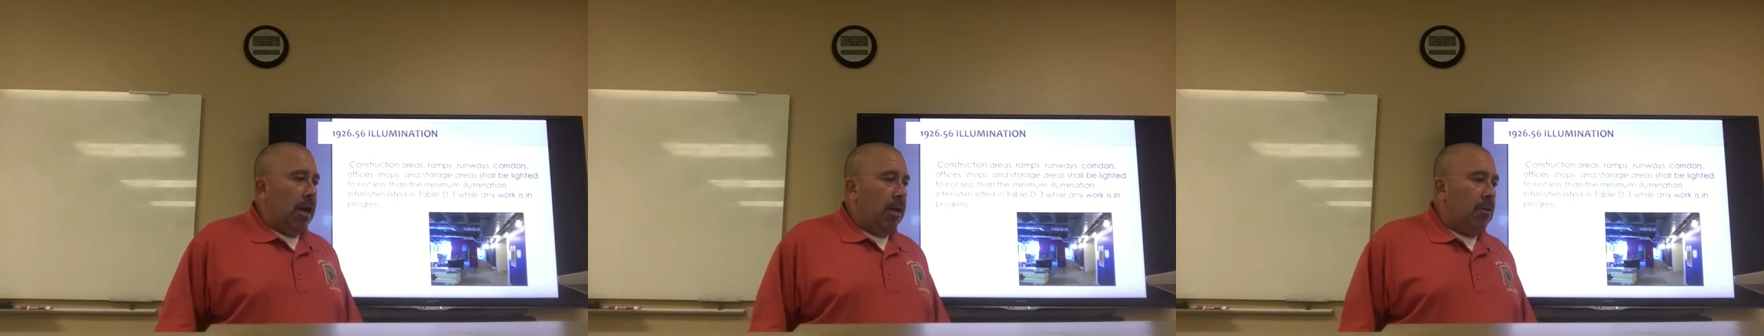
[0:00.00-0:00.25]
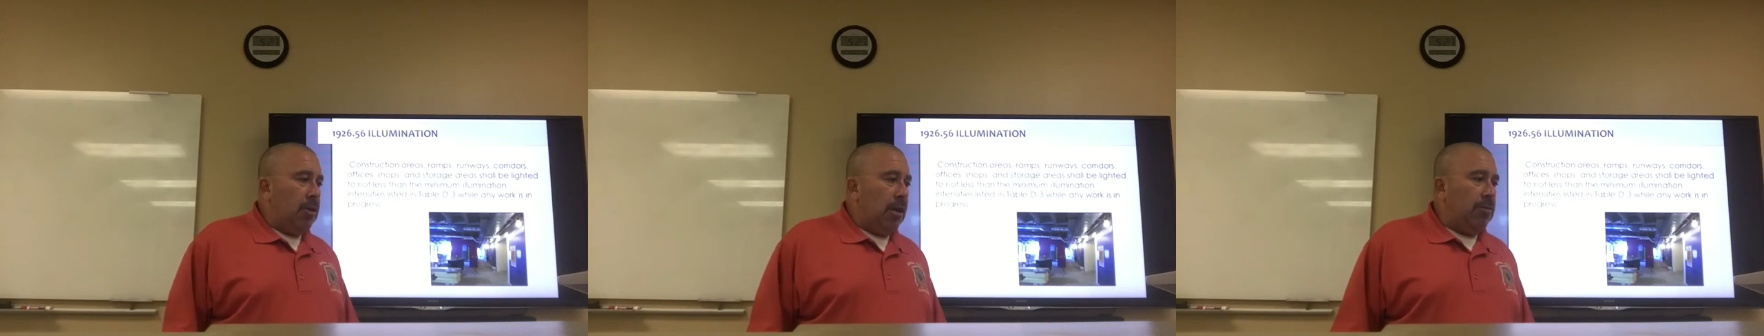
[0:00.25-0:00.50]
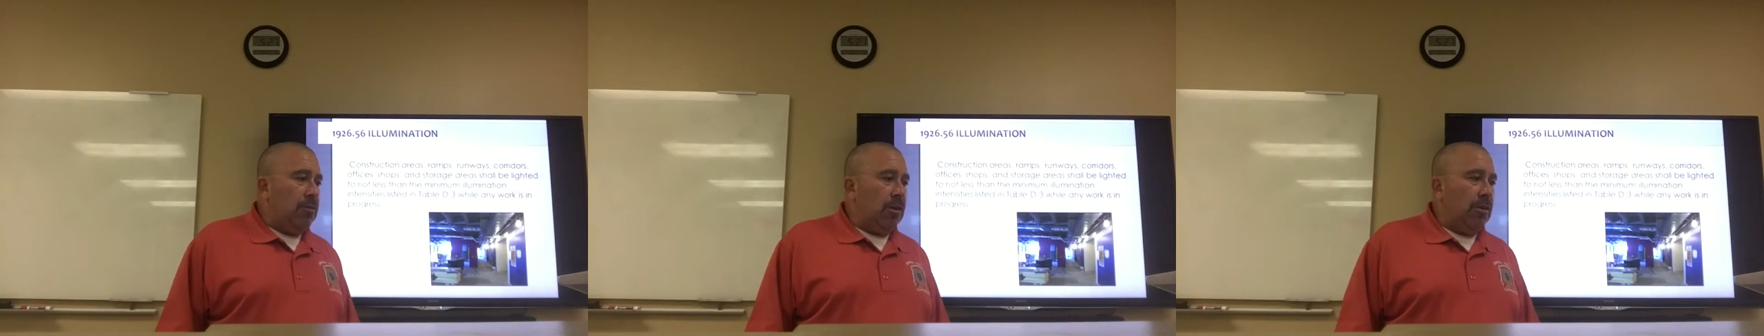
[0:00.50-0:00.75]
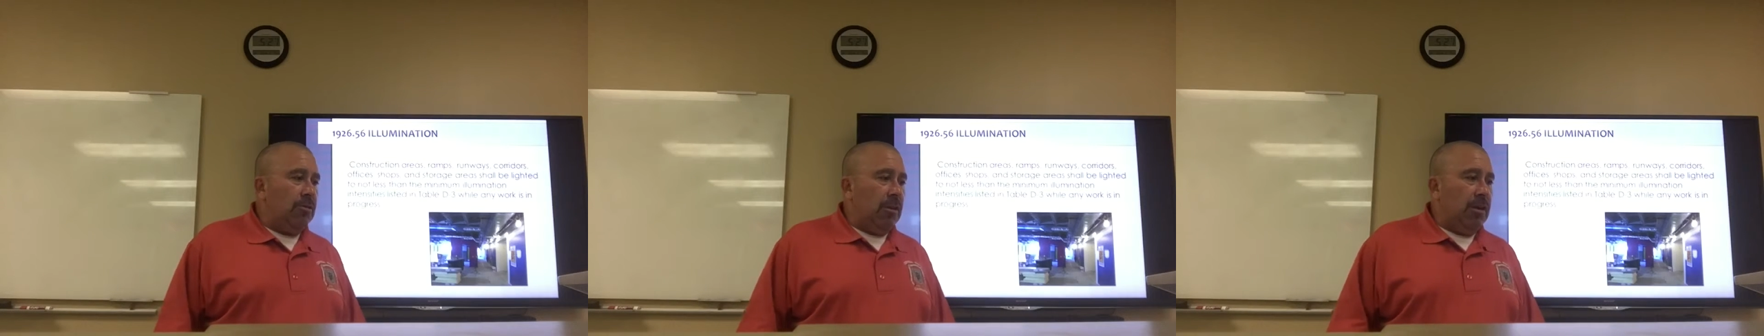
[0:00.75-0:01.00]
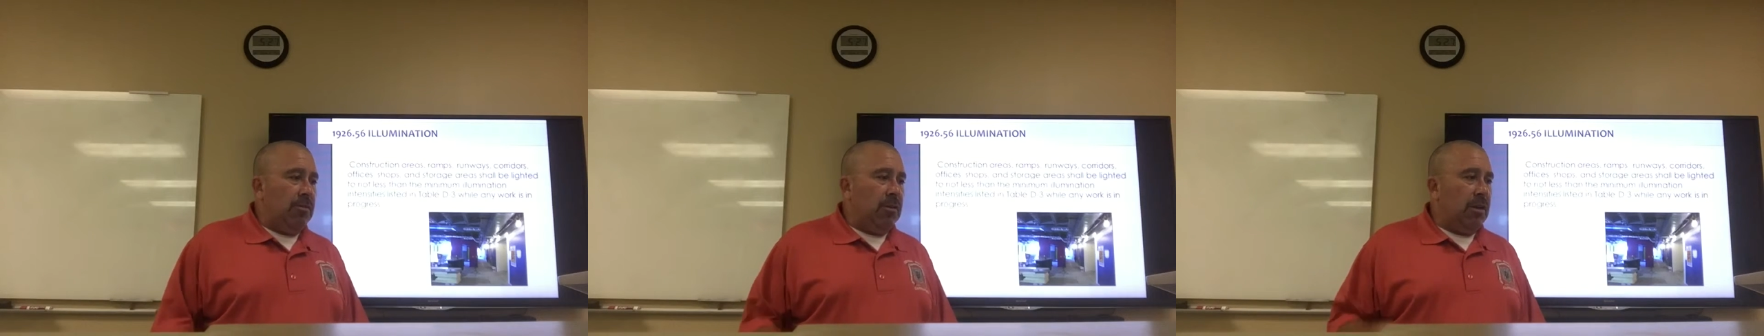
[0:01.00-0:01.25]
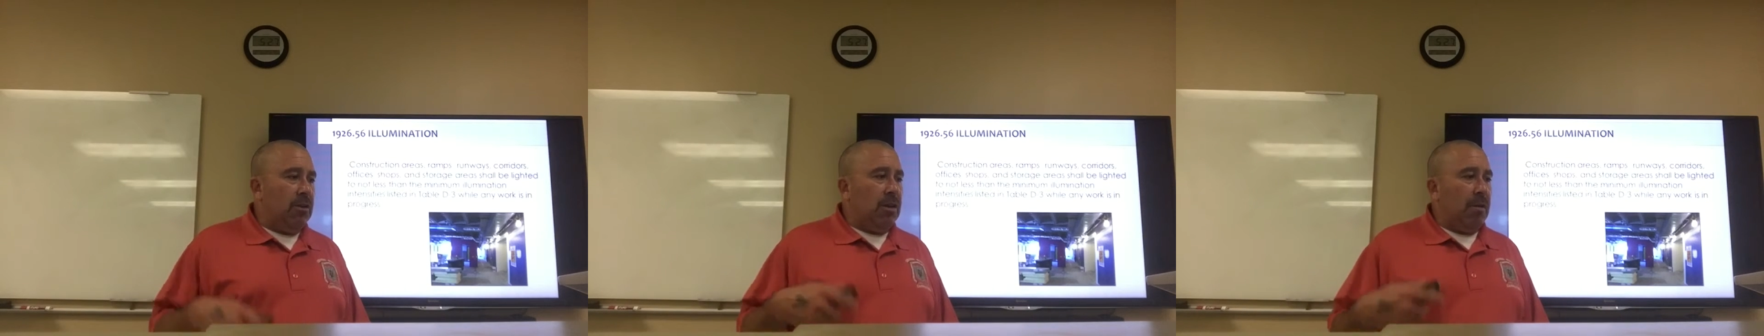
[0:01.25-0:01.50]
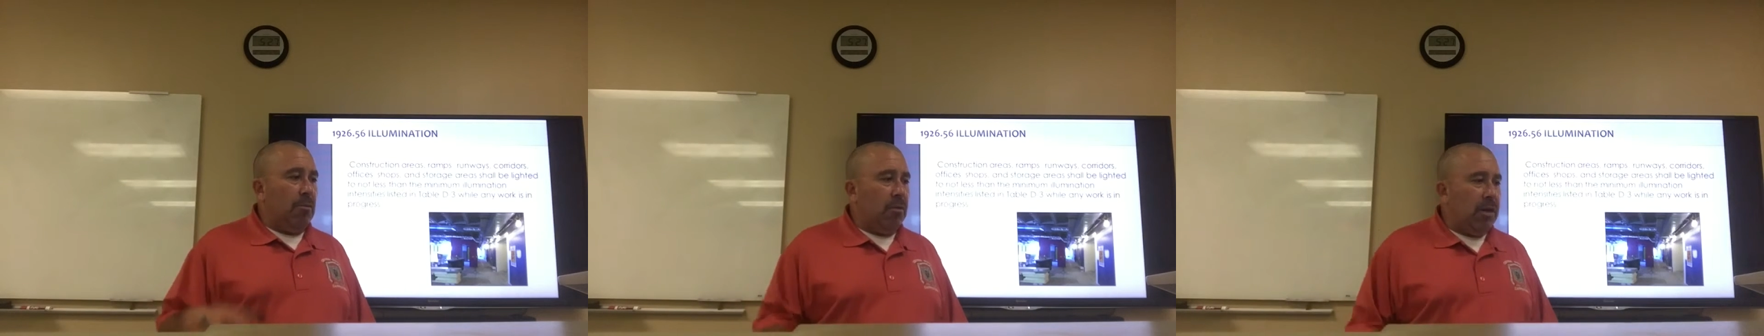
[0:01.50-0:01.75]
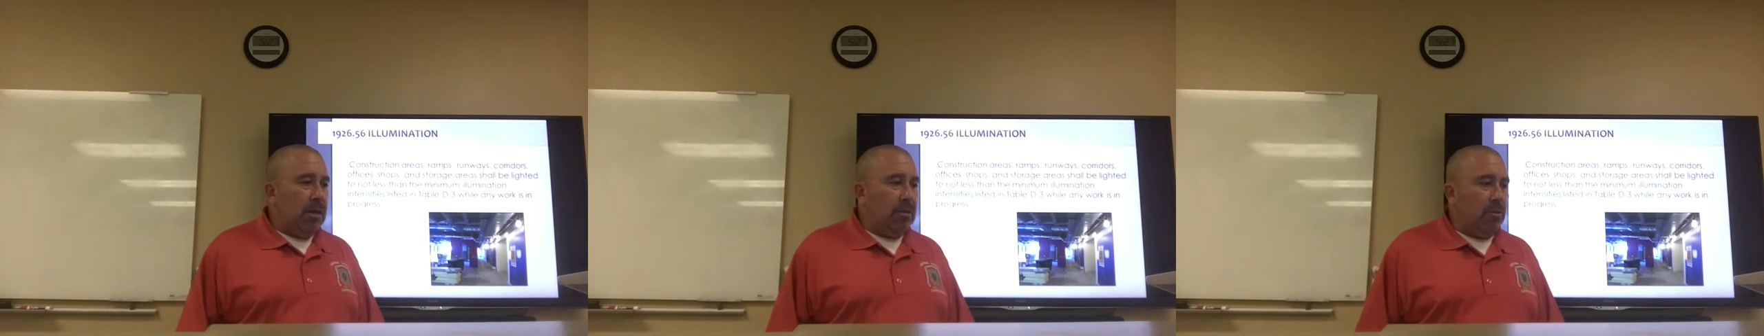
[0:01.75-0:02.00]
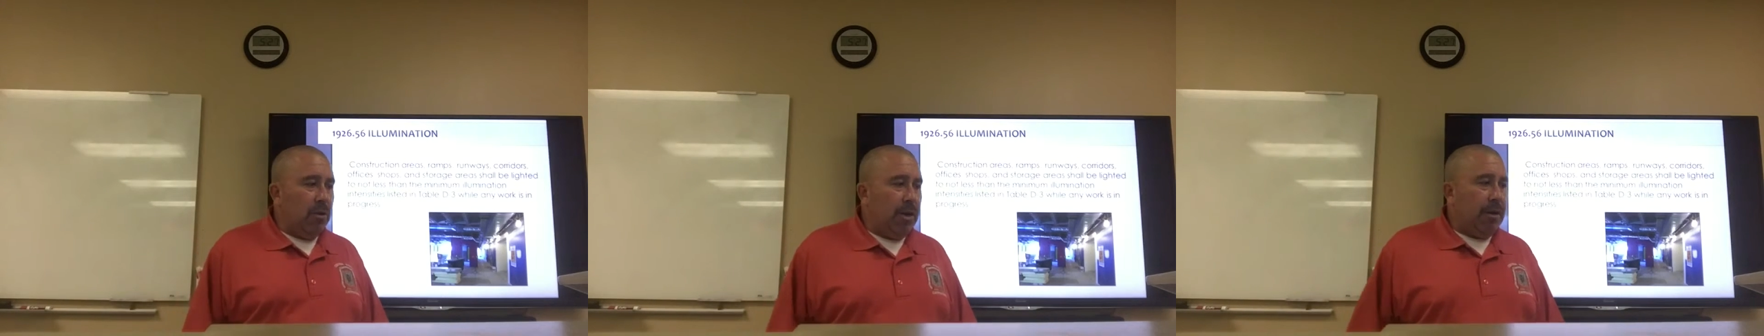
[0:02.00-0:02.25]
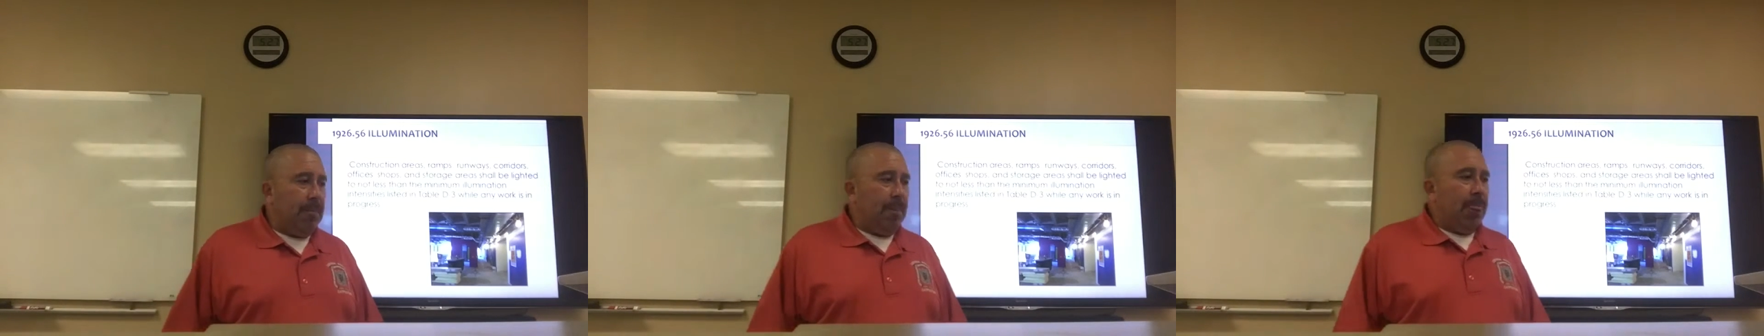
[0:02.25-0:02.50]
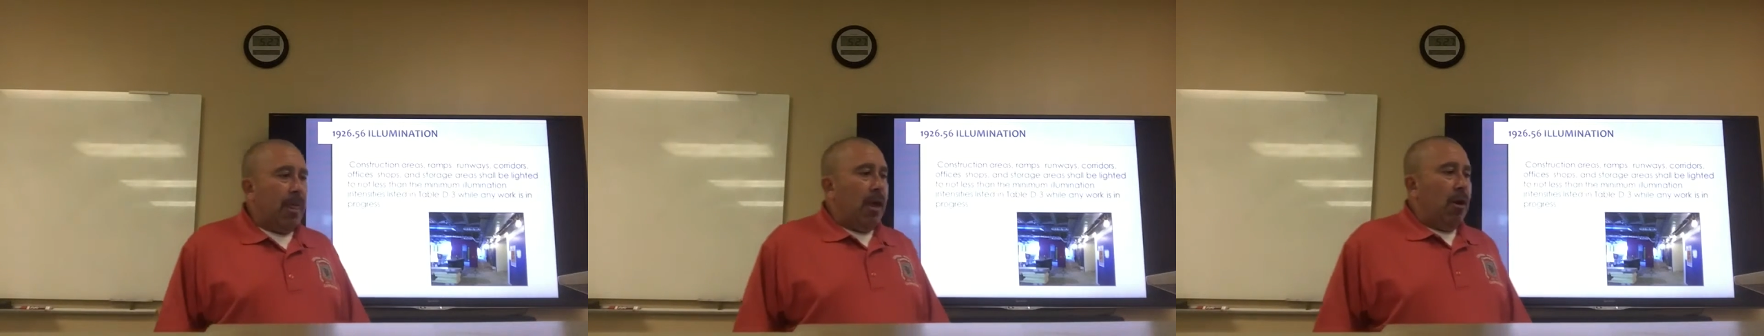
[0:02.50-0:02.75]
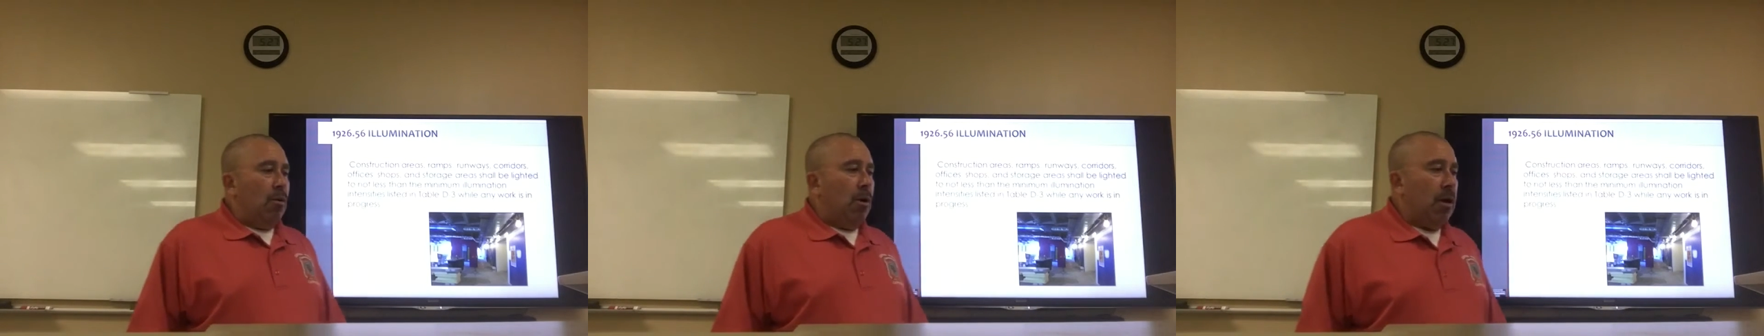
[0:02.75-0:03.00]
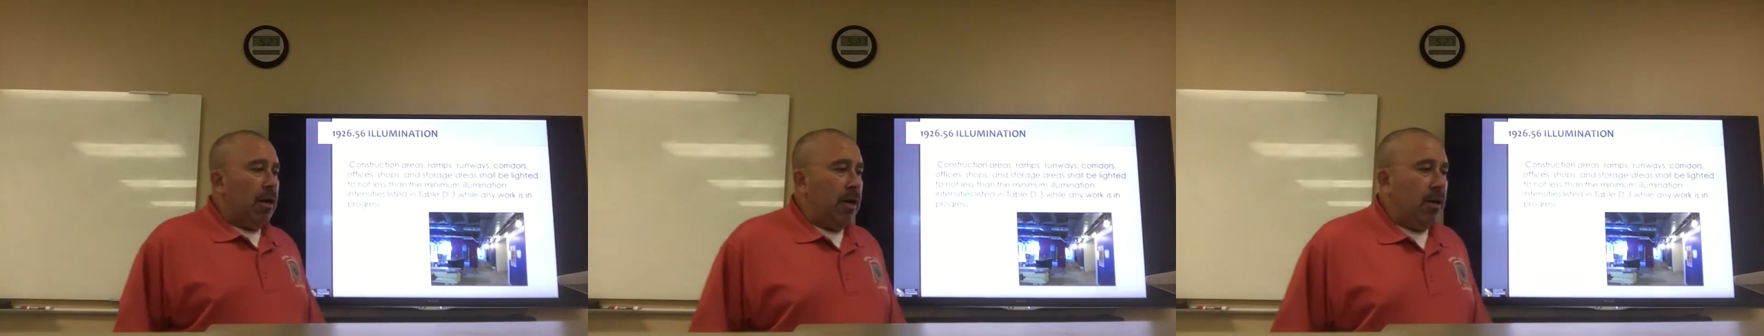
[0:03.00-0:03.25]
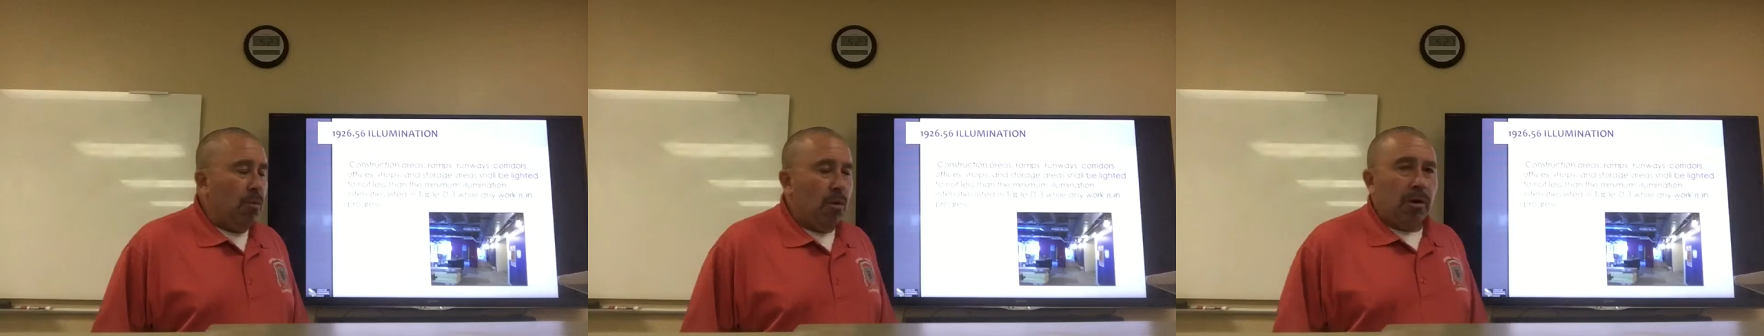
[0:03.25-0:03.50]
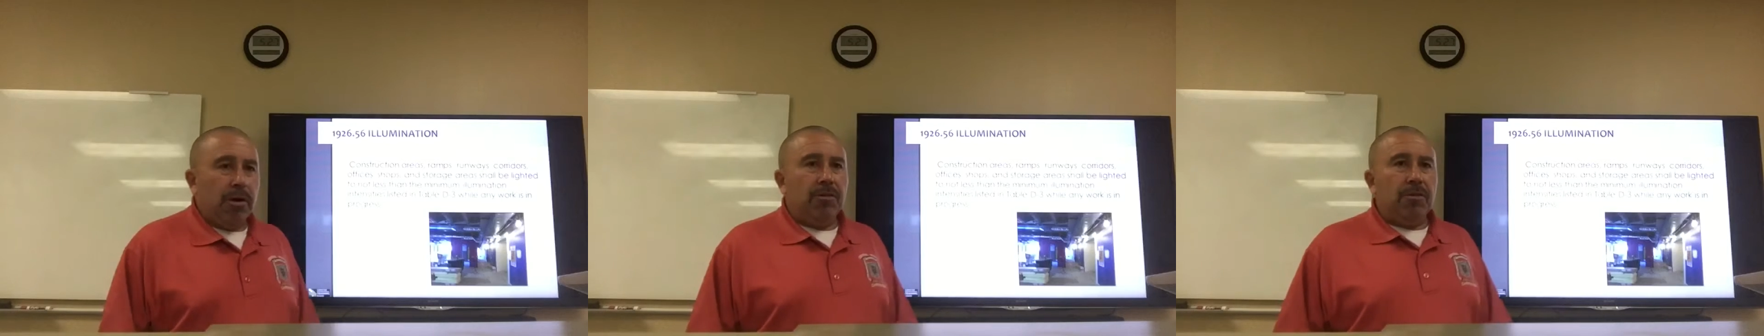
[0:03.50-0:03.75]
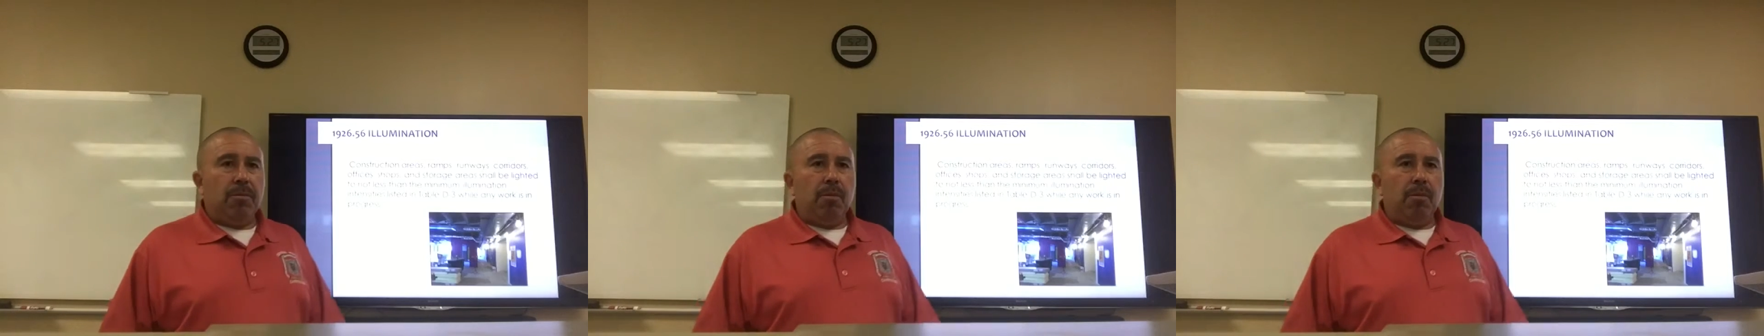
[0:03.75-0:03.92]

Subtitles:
intensities listed in Table D3 while any work is in